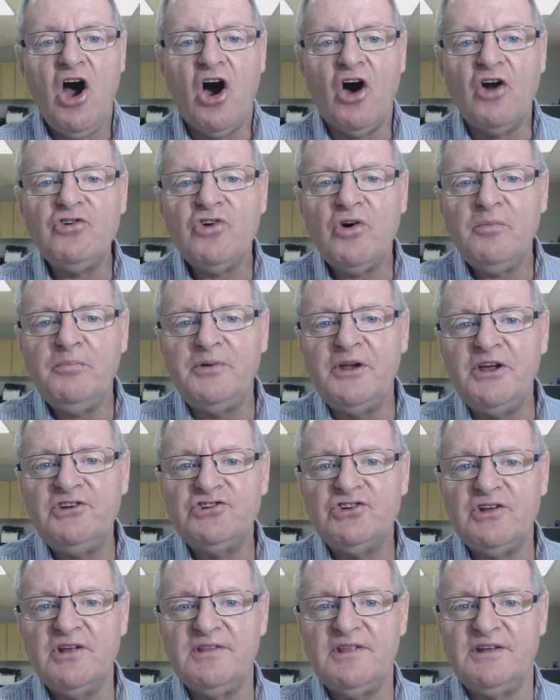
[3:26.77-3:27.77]
On
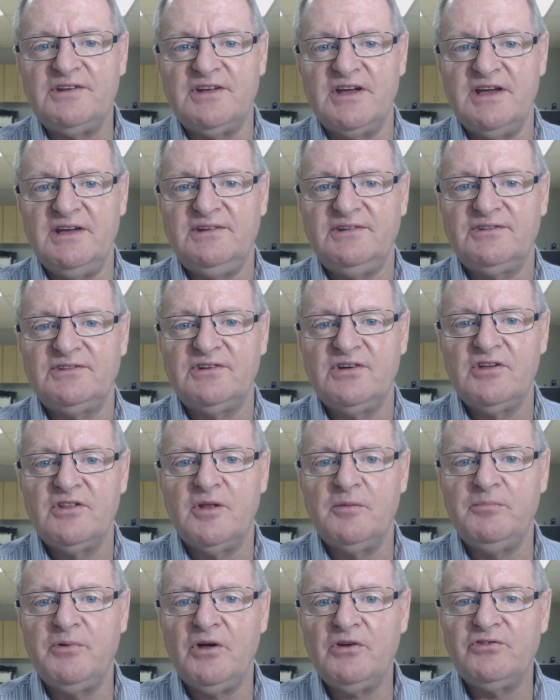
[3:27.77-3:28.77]
completion of the
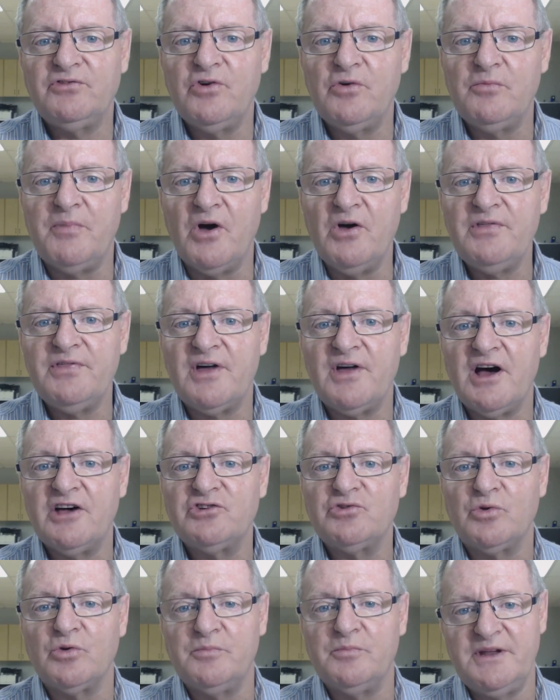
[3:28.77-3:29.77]
test, the plots for both
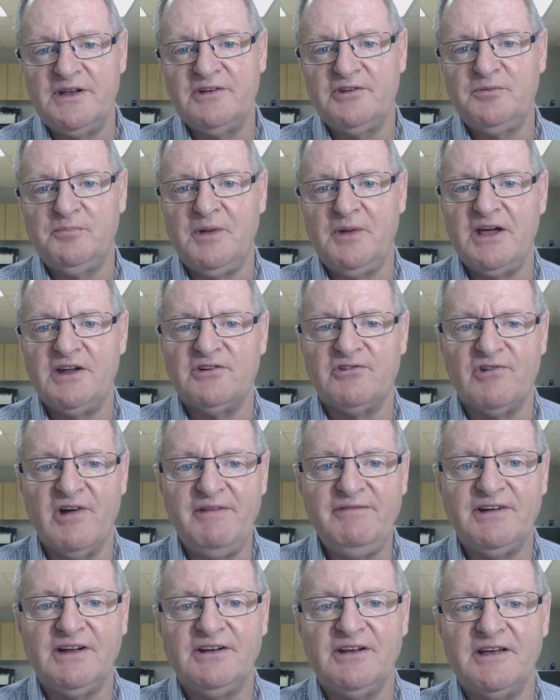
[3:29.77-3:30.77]
eyes will be displayed
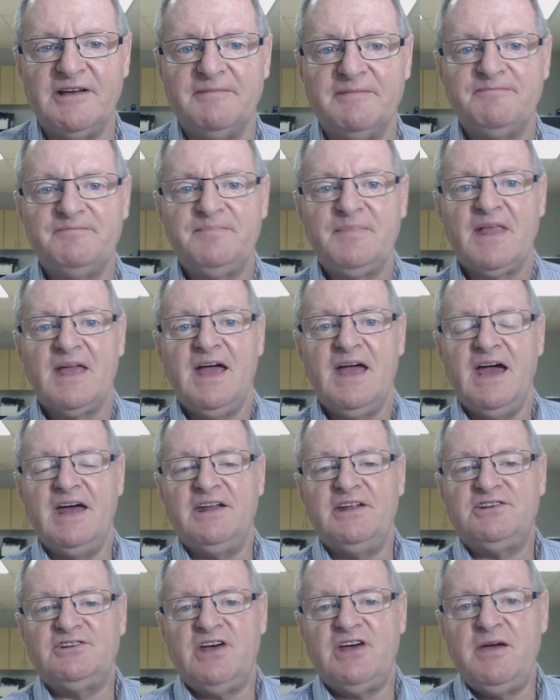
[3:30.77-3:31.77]
graphically,
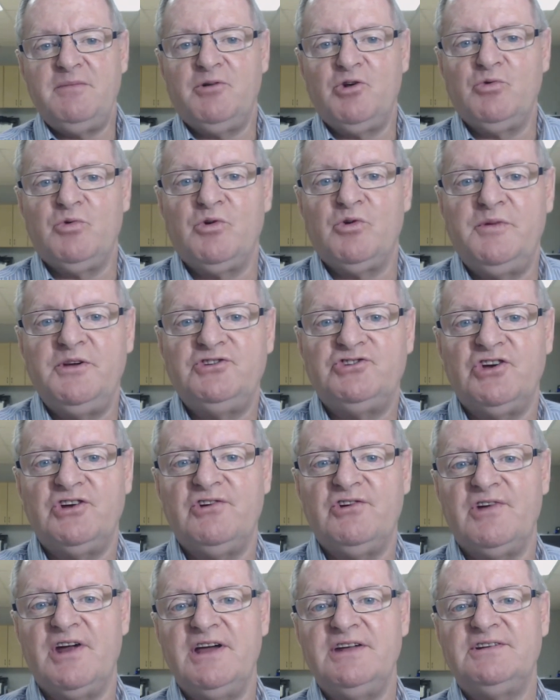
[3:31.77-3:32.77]
and a table will be
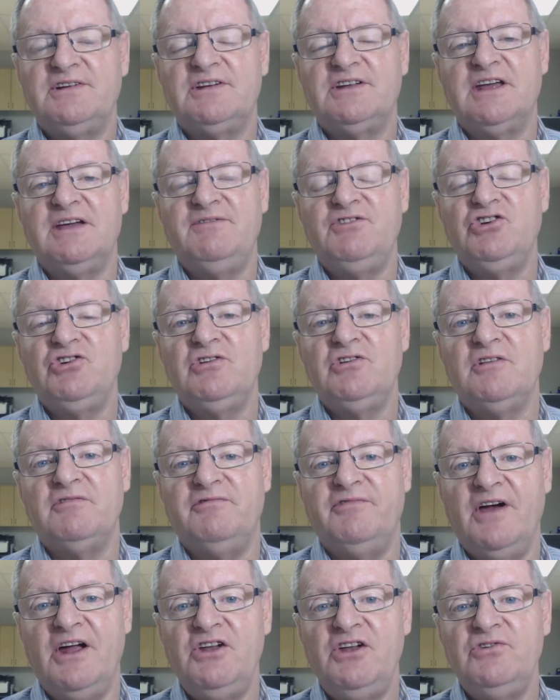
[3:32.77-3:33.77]
generated giving you the
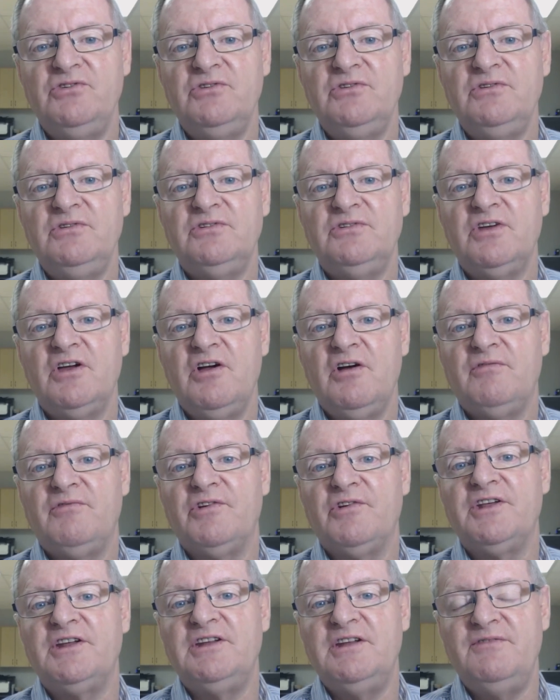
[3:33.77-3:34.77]
values
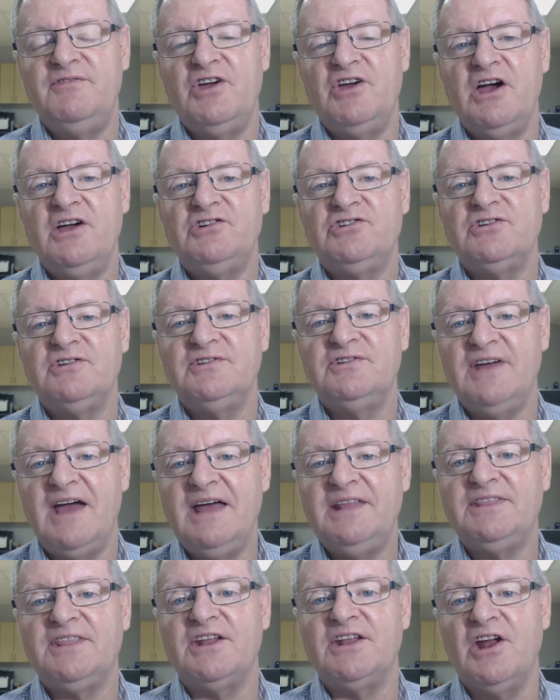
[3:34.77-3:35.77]
for the deviations
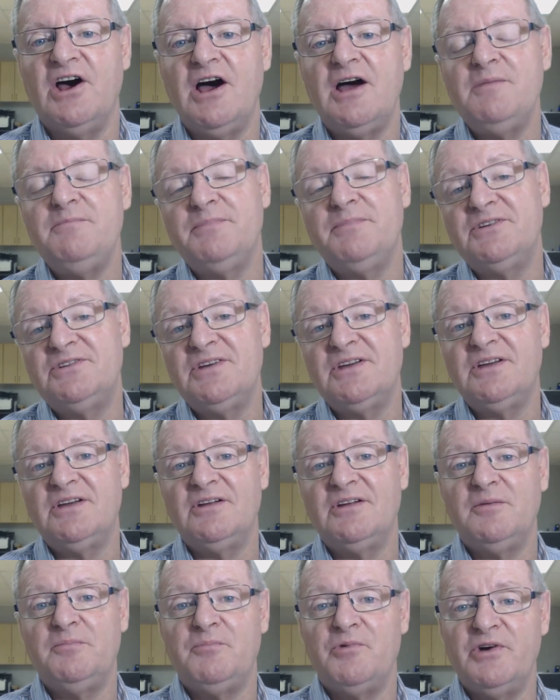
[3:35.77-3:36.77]
at the 9
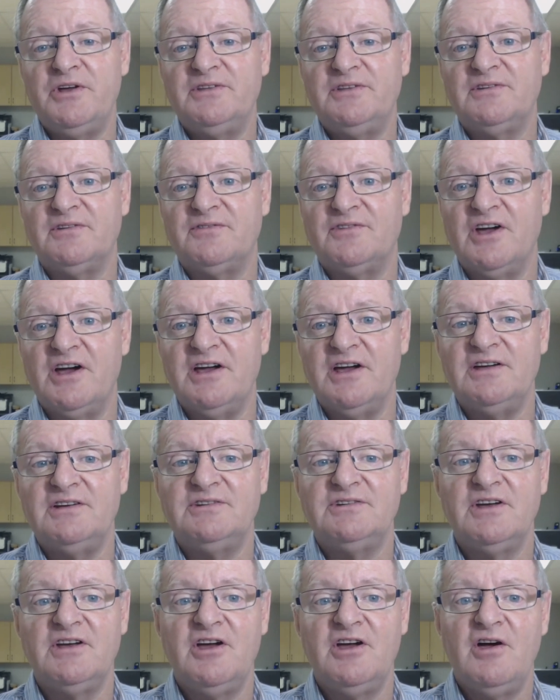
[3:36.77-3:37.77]
particular points of
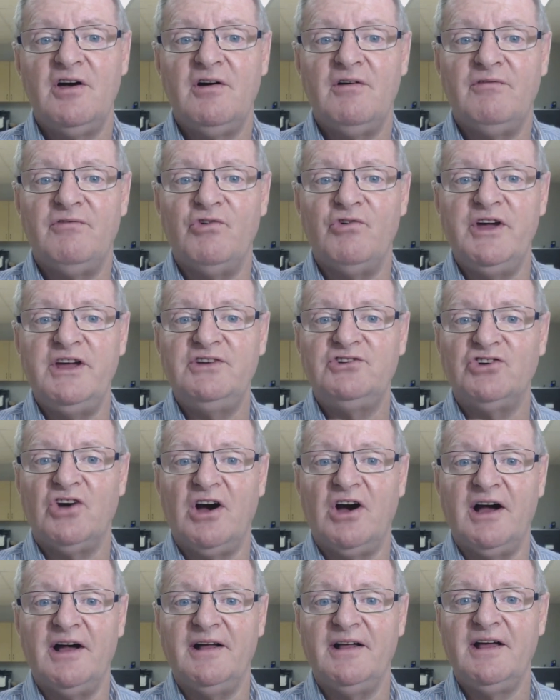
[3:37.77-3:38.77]
gaze for each
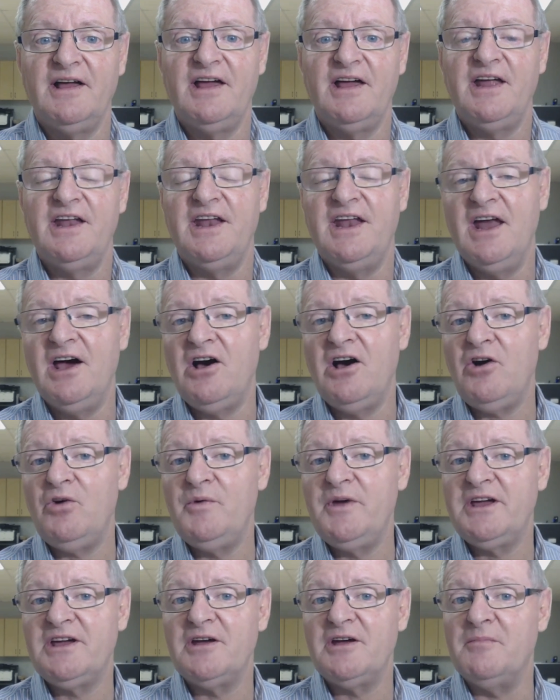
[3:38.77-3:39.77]
eye. Now
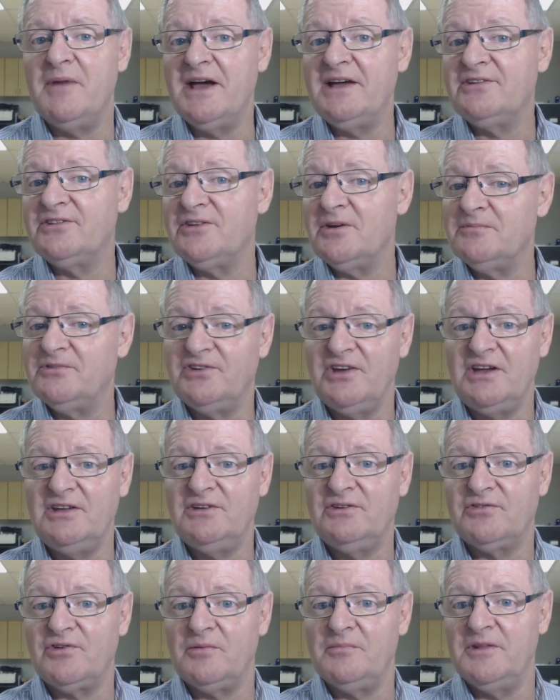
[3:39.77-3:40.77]
we can make some
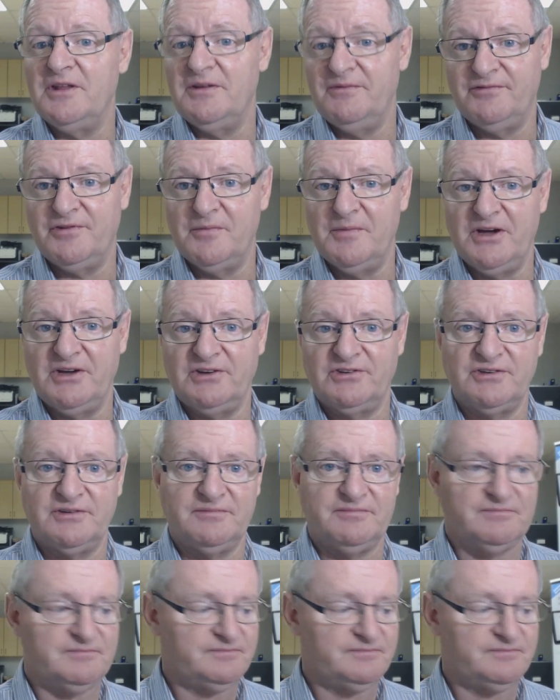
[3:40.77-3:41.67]
sense from the information.